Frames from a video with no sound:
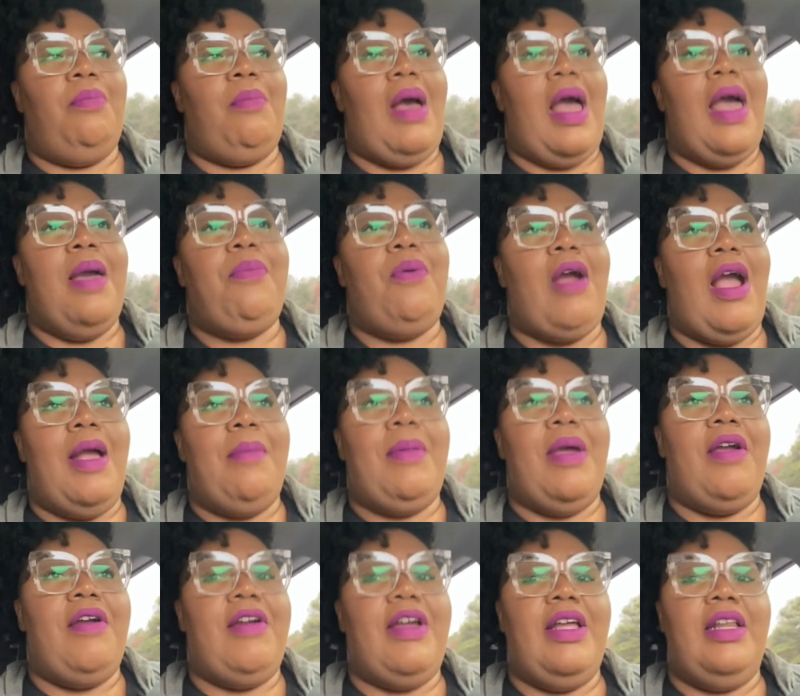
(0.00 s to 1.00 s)
my
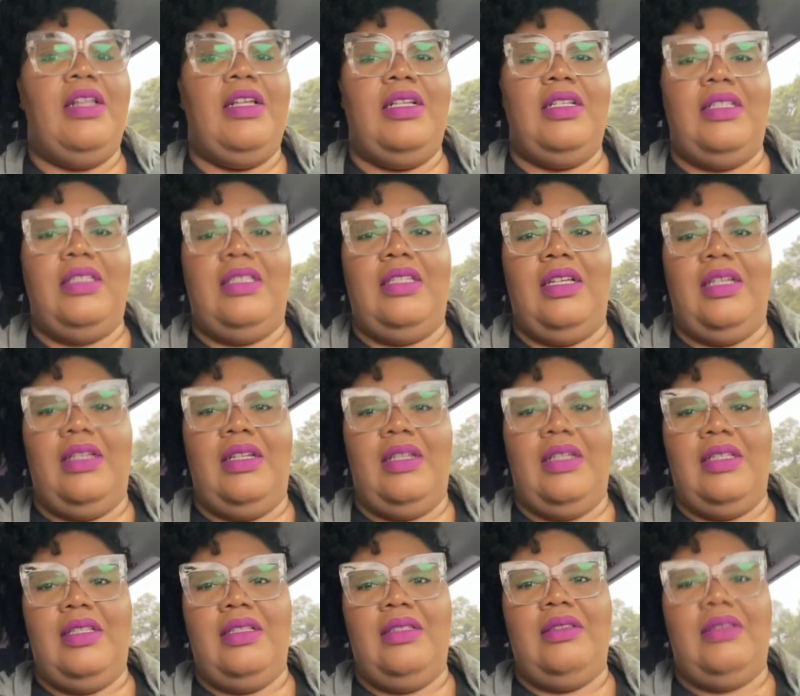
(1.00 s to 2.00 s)
primary
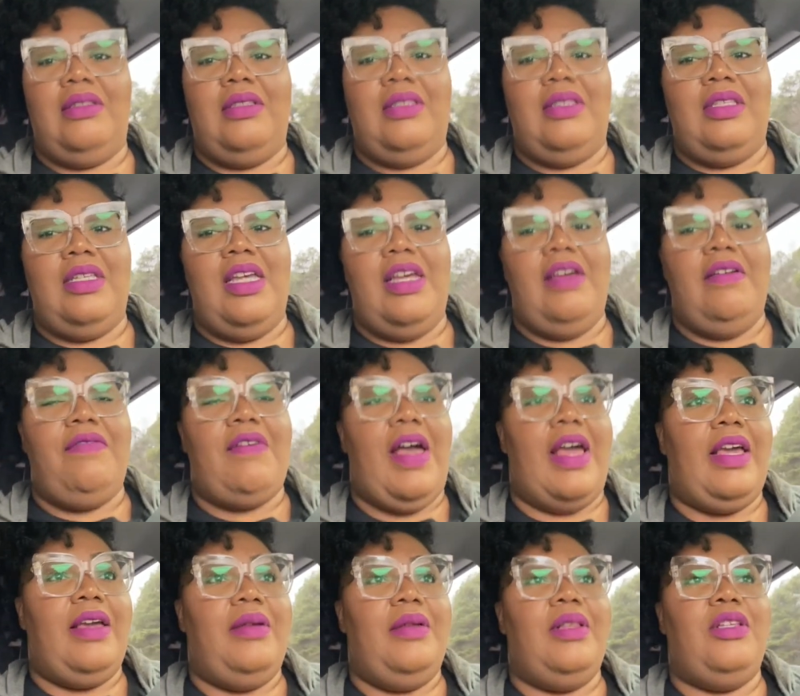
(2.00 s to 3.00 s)
to see if I
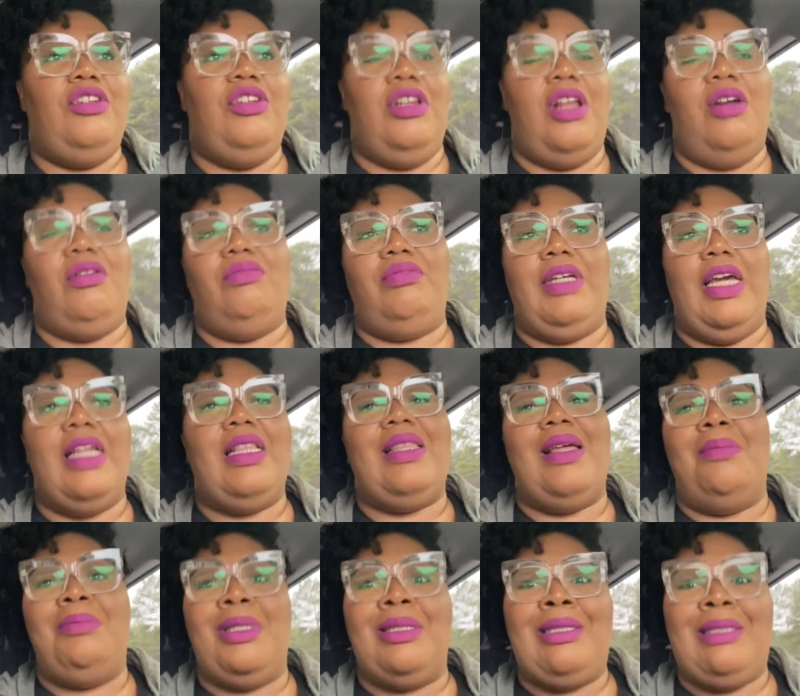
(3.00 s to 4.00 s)
can, get
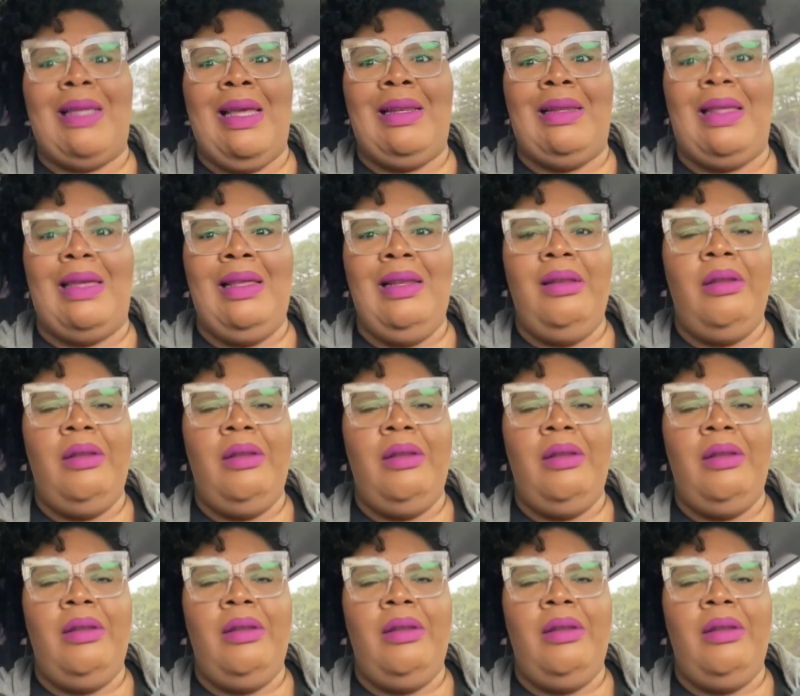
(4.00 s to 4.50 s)
them to send it.